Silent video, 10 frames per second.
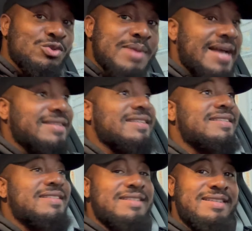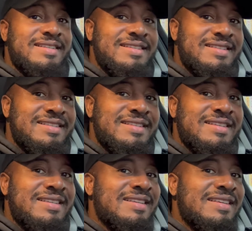boxes
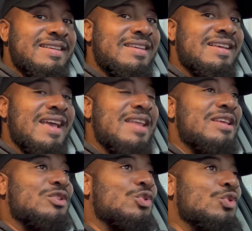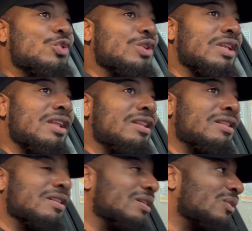and the two
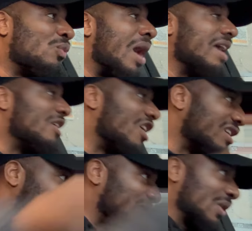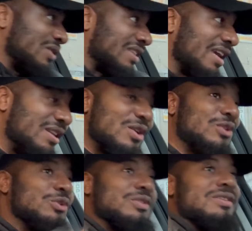little wine orders. We're gonna take
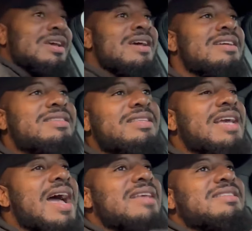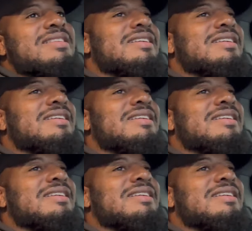those. You see, guys,